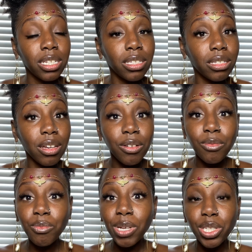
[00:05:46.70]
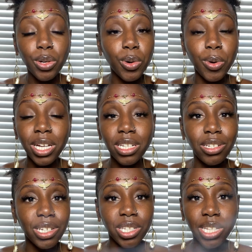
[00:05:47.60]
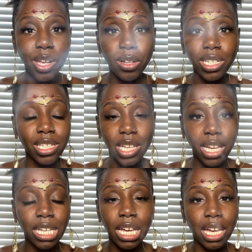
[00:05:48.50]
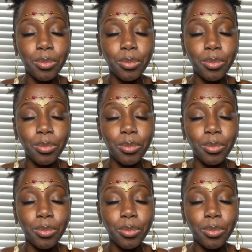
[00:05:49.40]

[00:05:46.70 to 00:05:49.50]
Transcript: don't be so quick to just settle and say yeah,